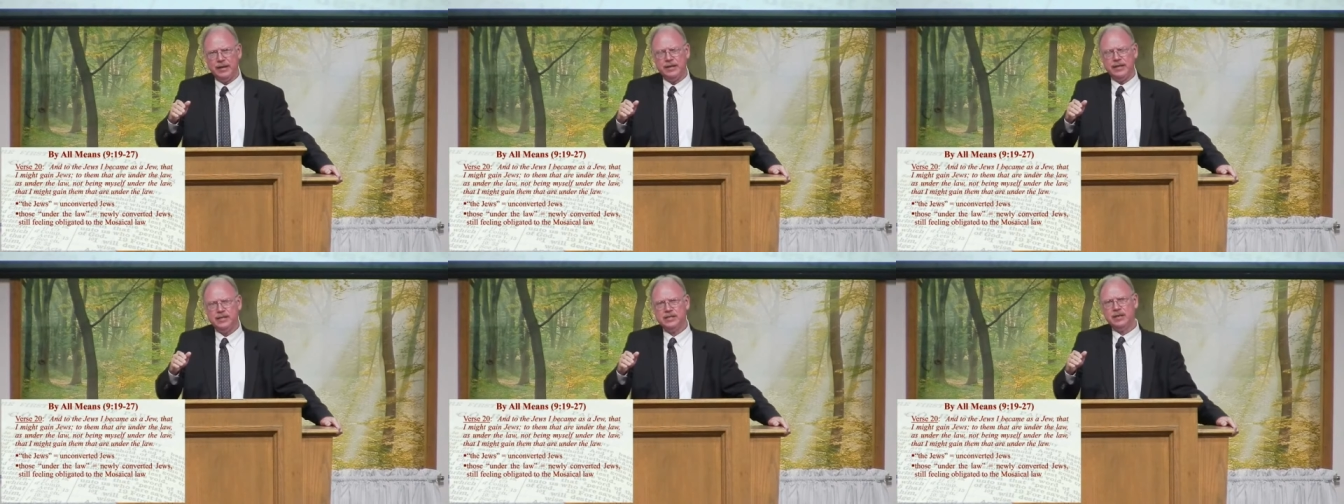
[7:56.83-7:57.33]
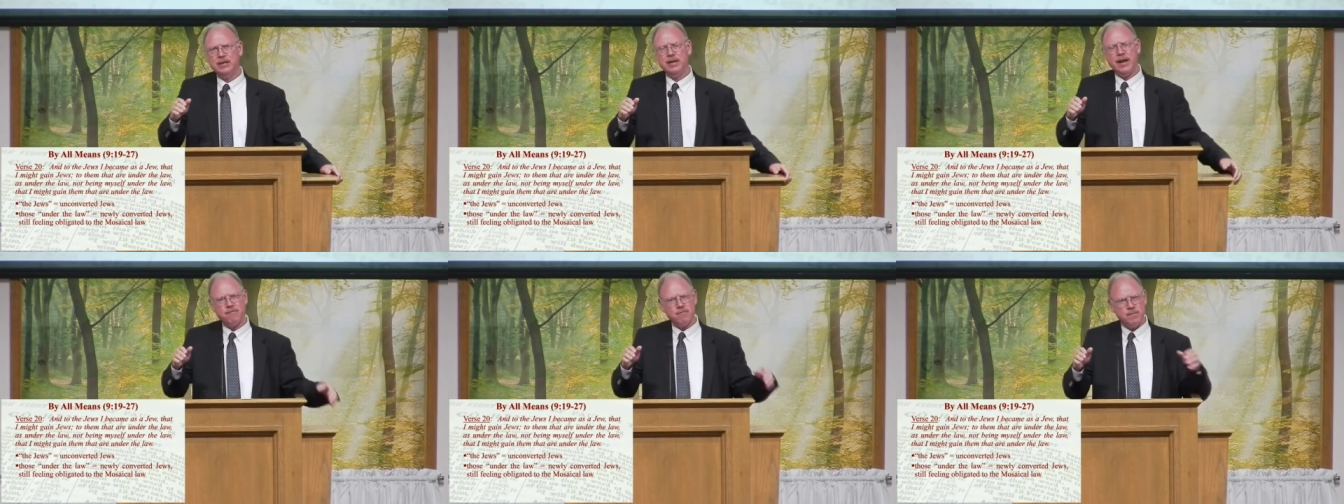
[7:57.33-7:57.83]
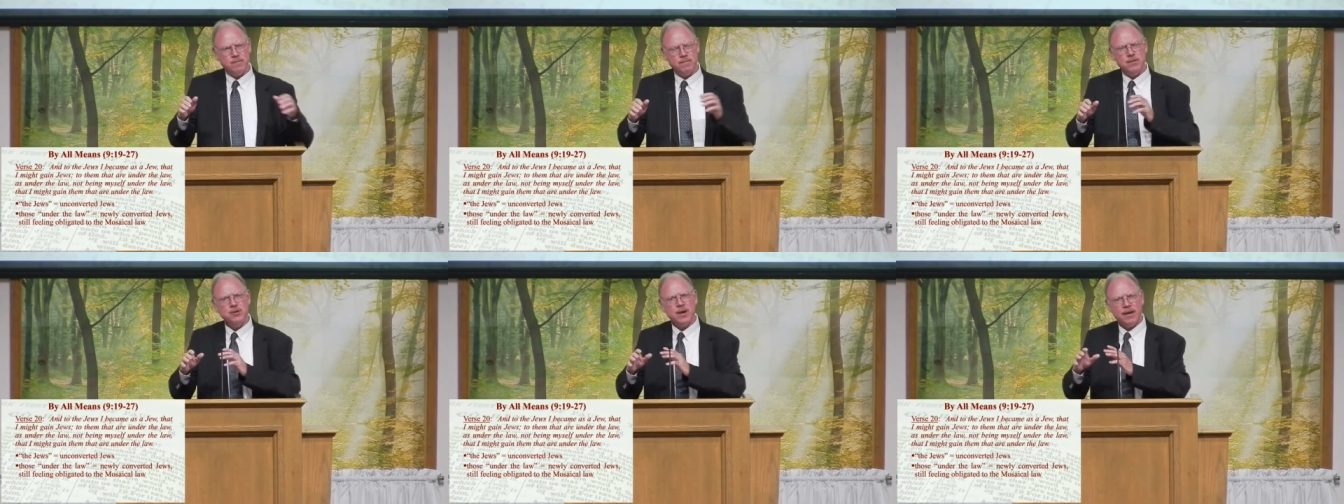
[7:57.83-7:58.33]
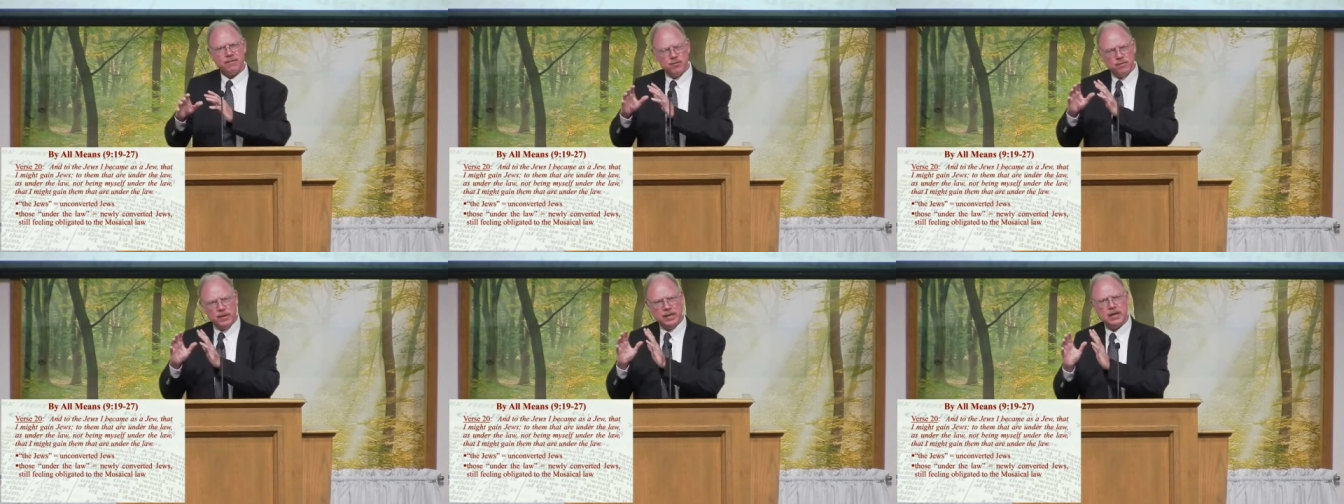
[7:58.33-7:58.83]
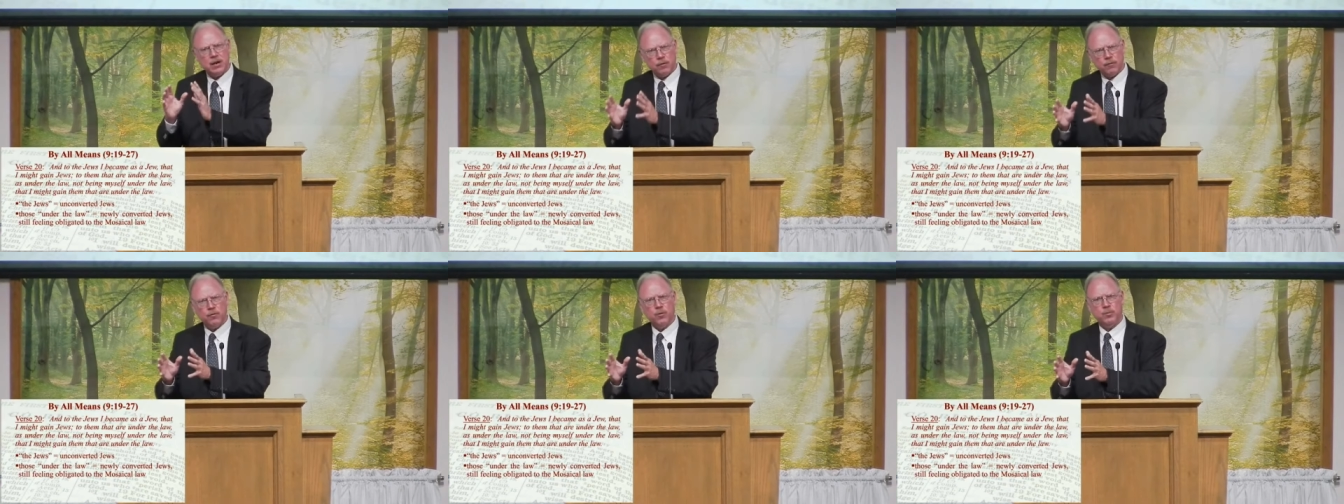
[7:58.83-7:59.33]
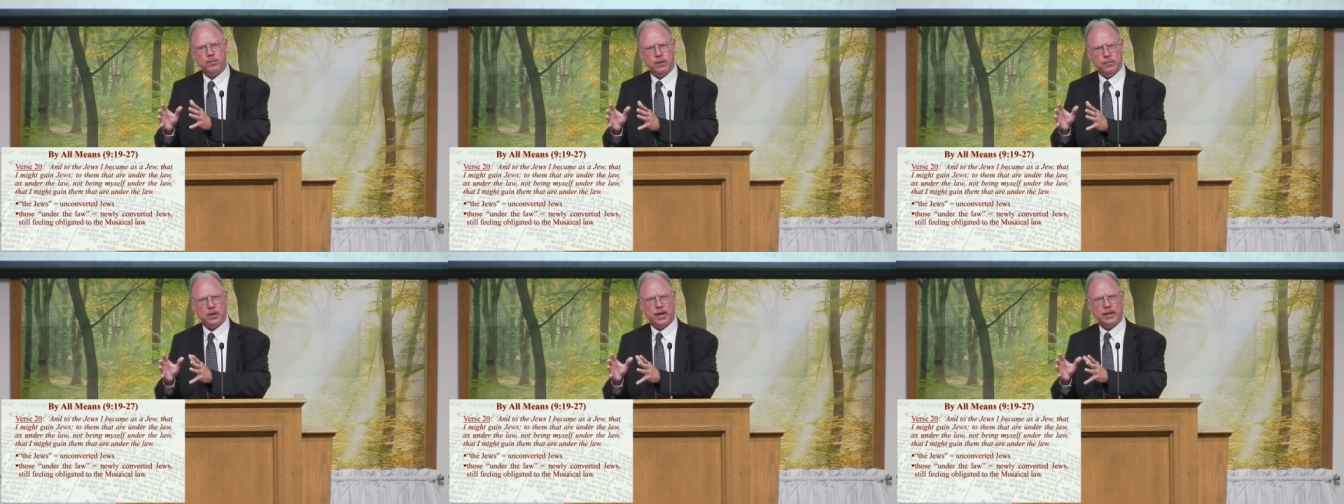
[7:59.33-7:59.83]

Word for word: And he said, you have, you have to be careful with people